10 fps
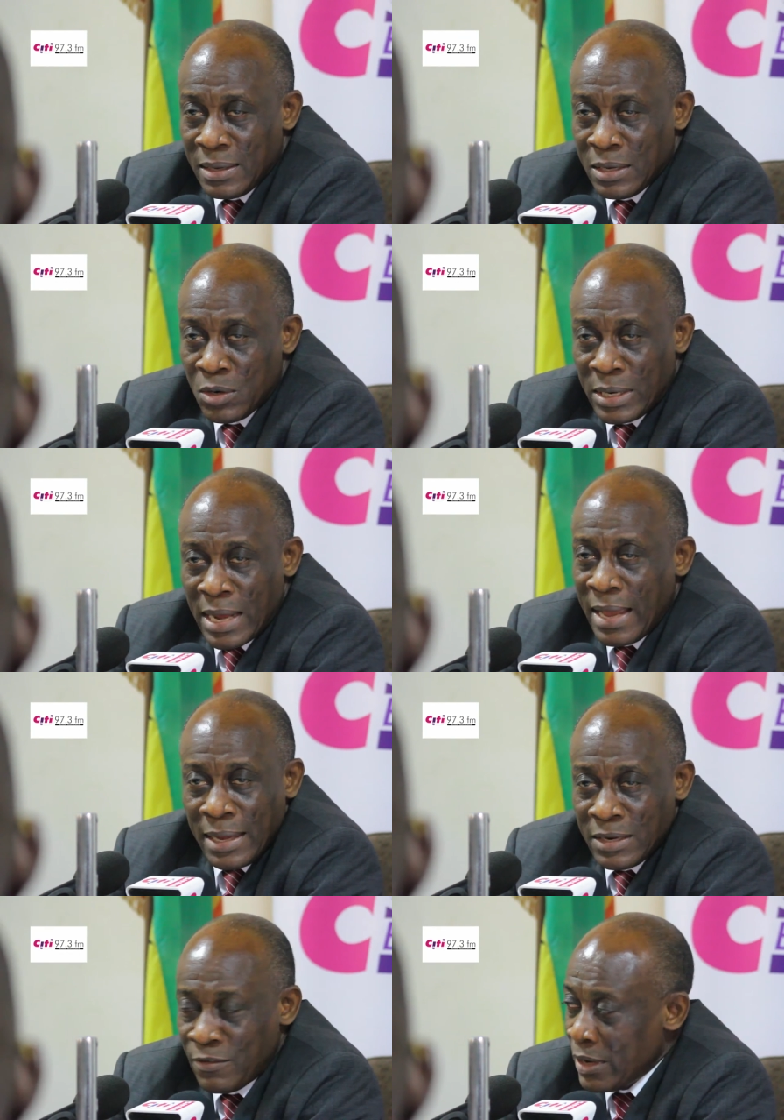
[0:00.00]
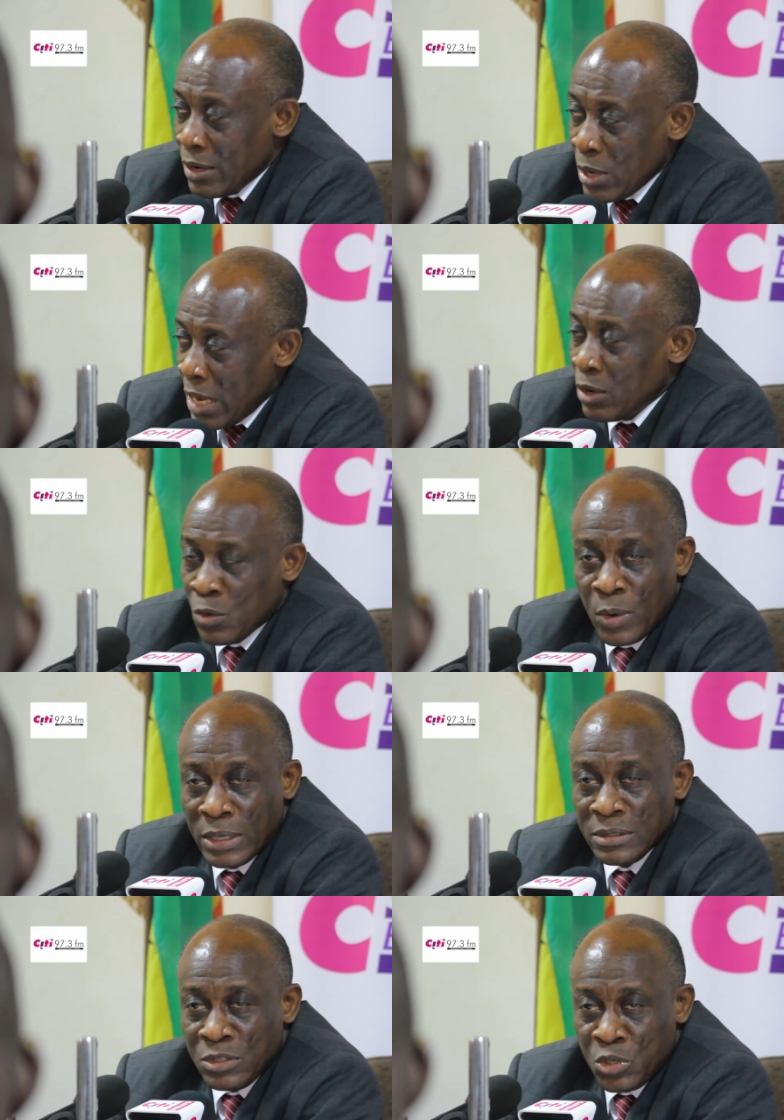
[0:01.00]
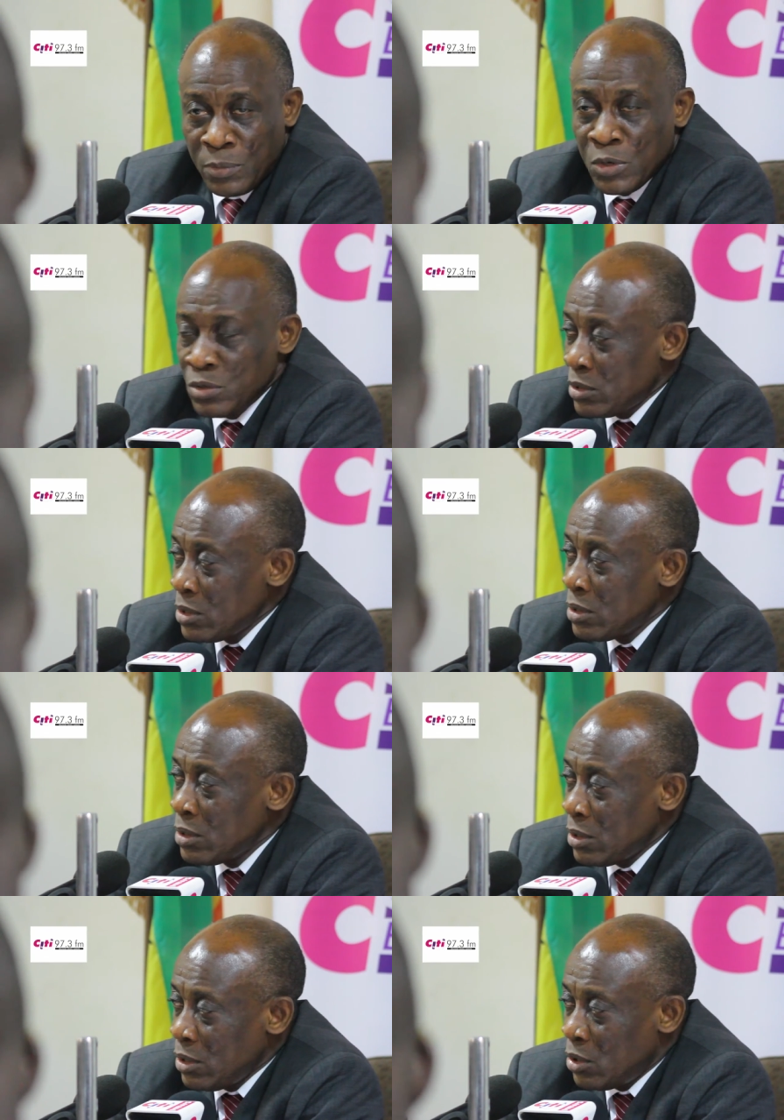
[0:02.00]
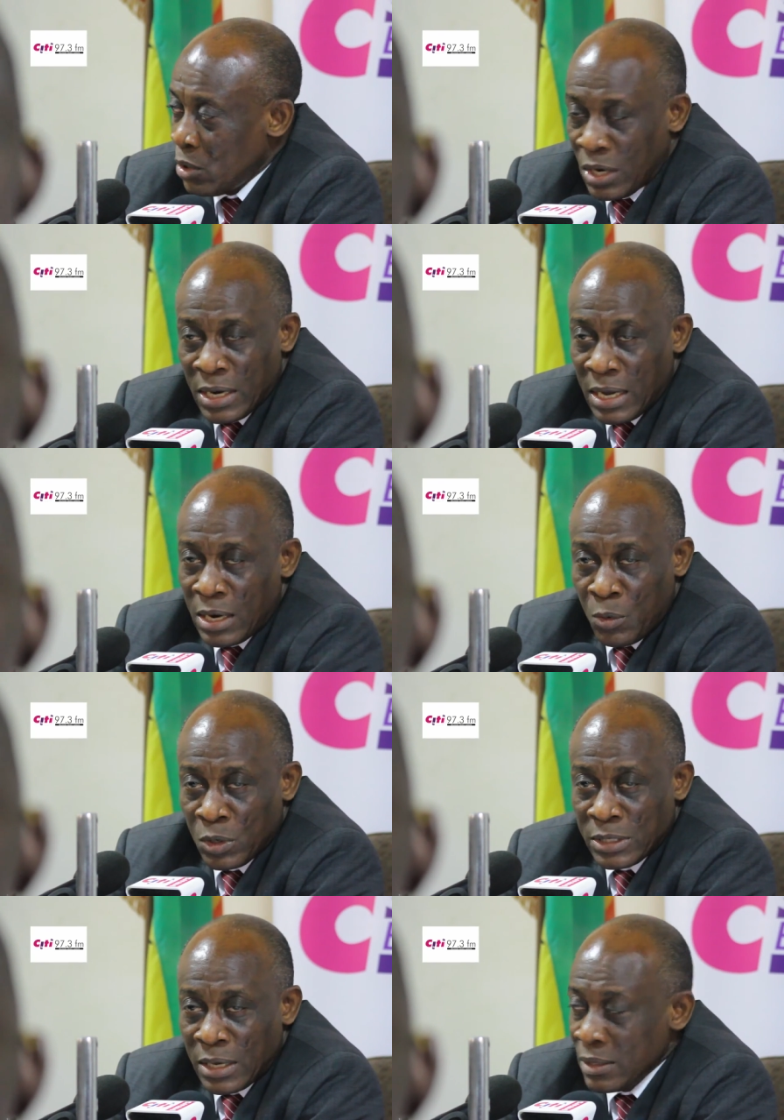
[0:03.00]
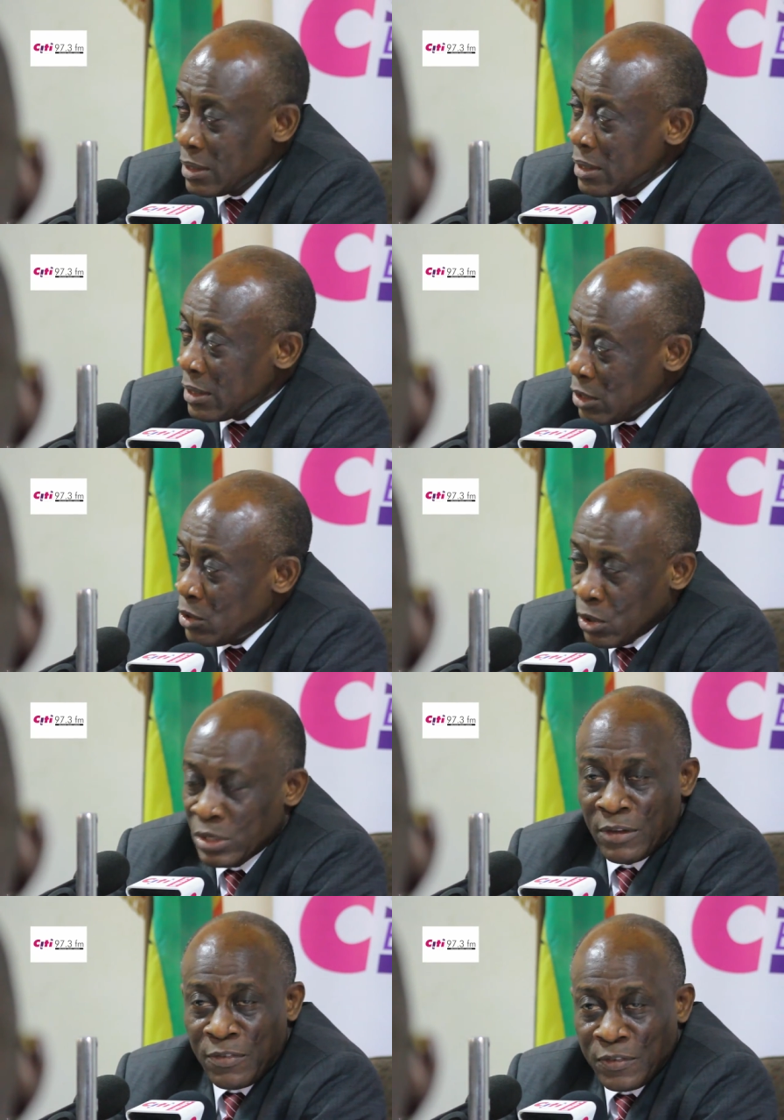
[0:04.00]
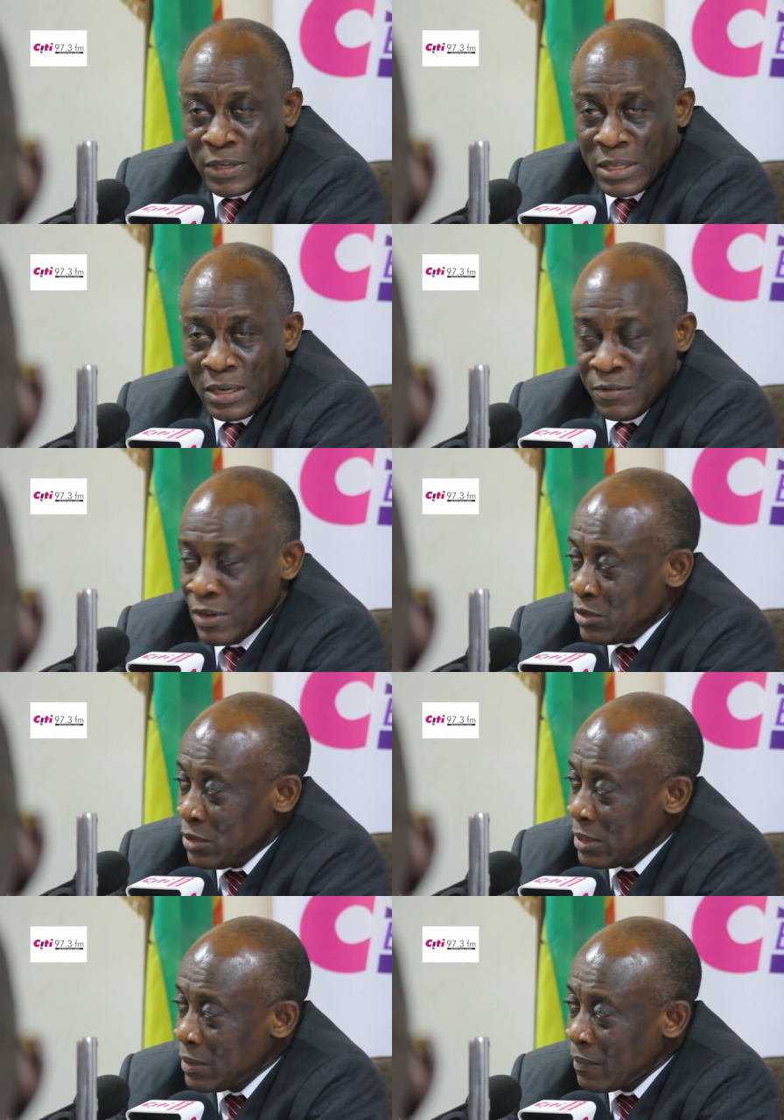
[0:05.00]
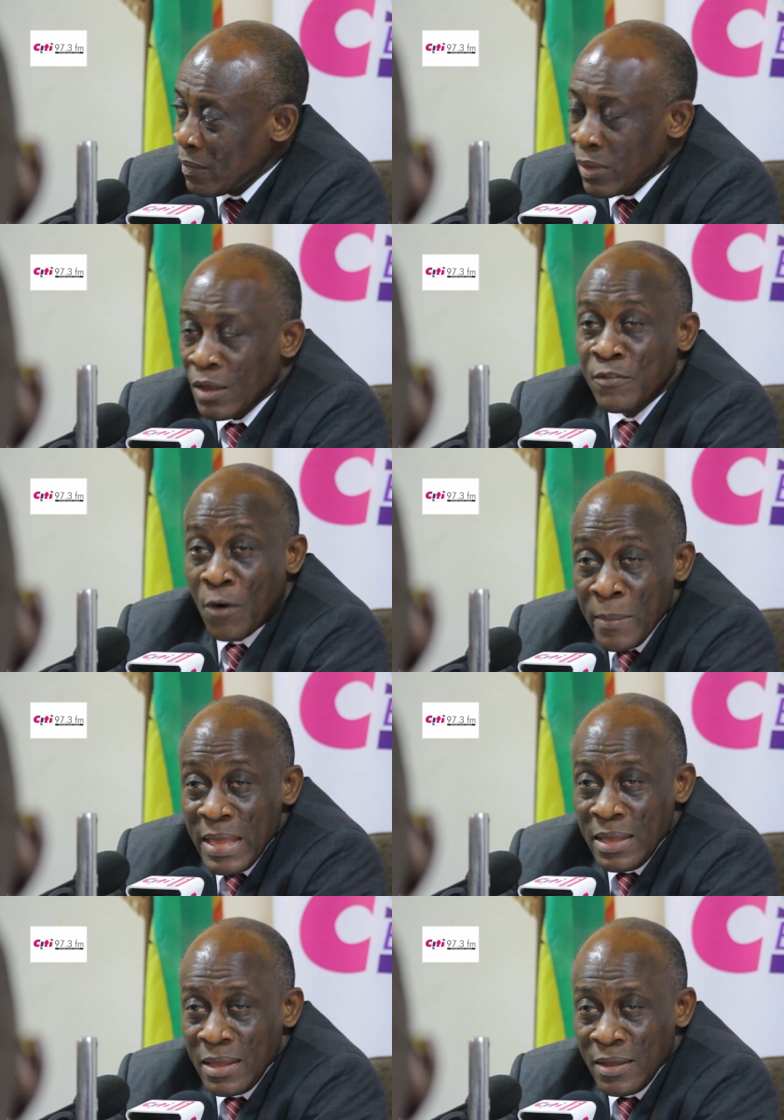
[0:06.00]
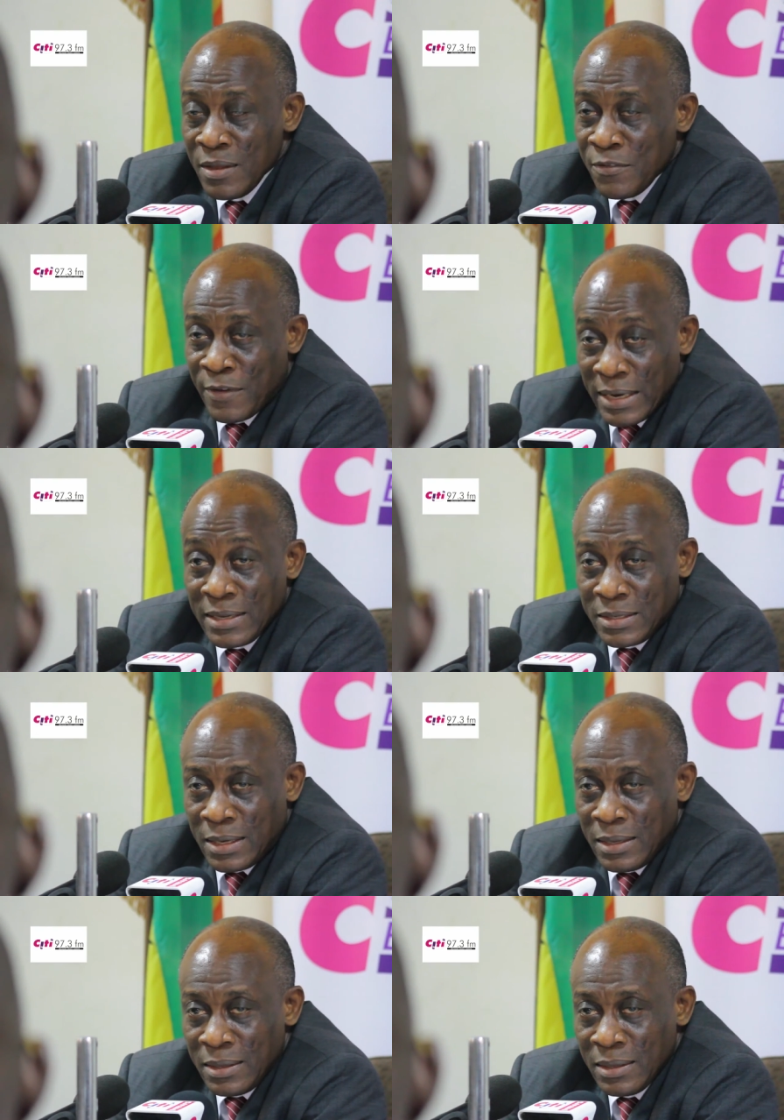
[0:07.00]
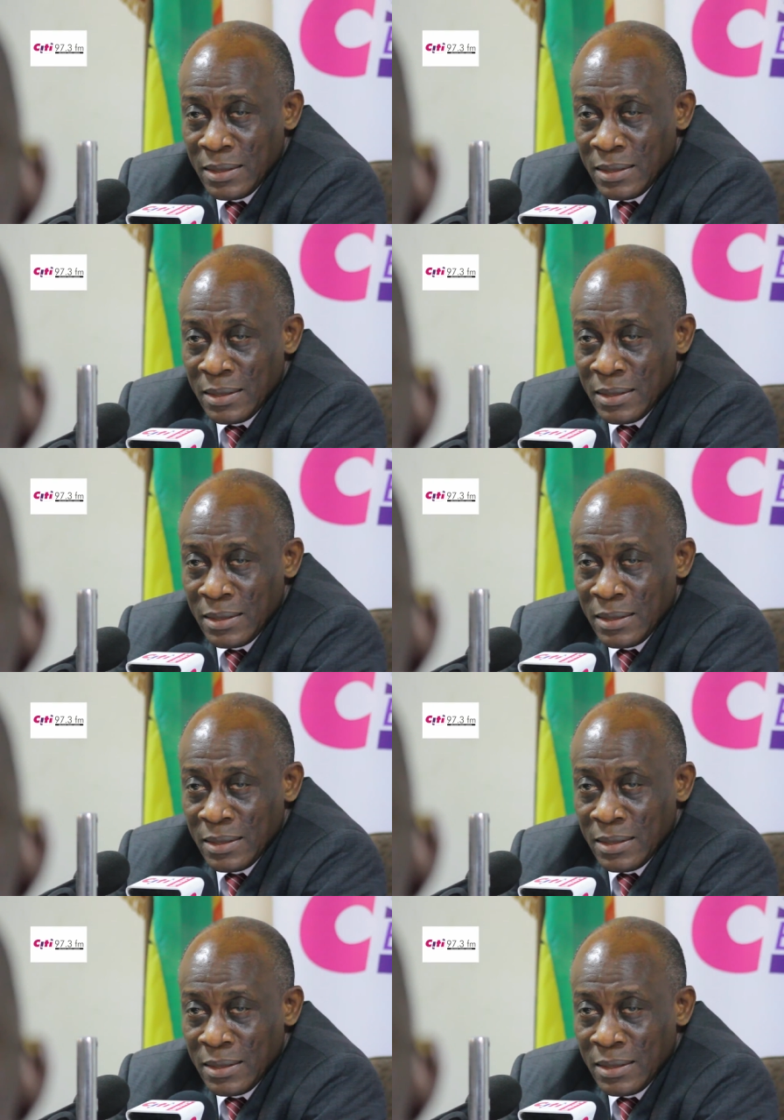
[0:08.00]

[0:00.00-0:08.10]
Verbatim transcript: and I heard a very eloquent tribute, on Ghana Water, on their 50th anniversary. For me, financially,